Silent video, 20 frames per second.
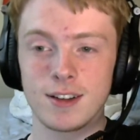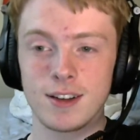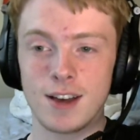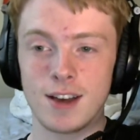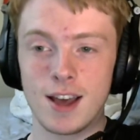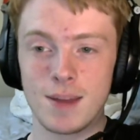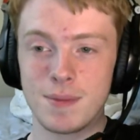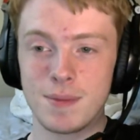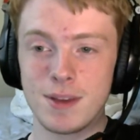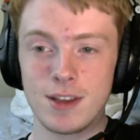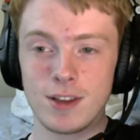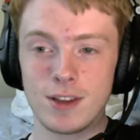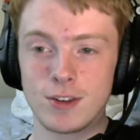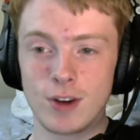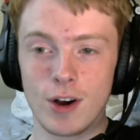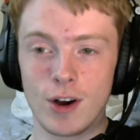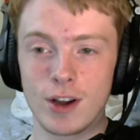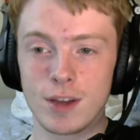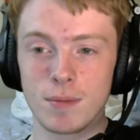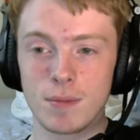and me
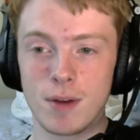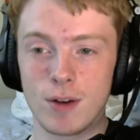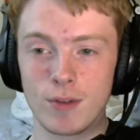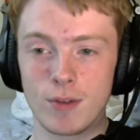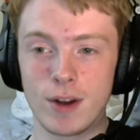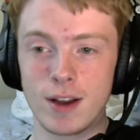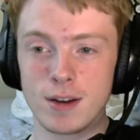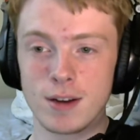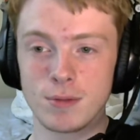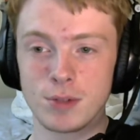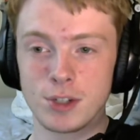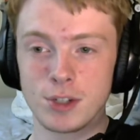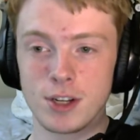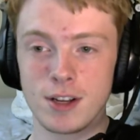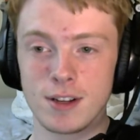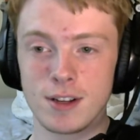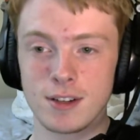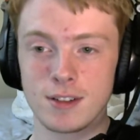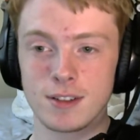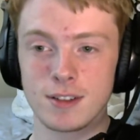talking about random
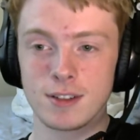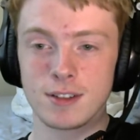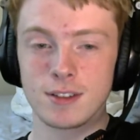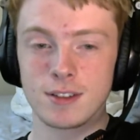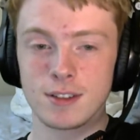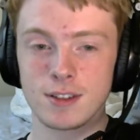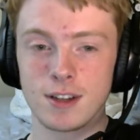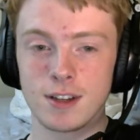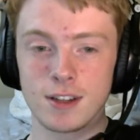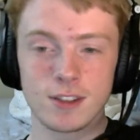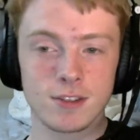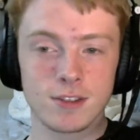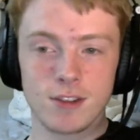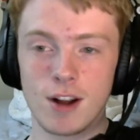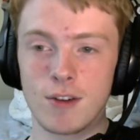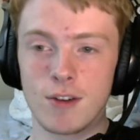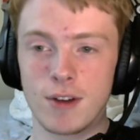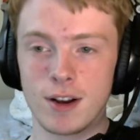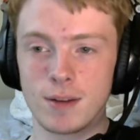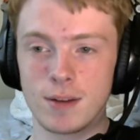shit because it's not
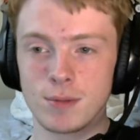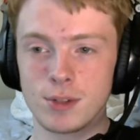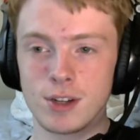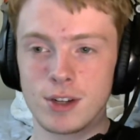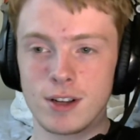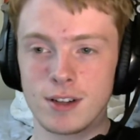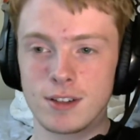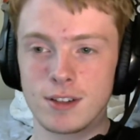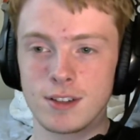random shit.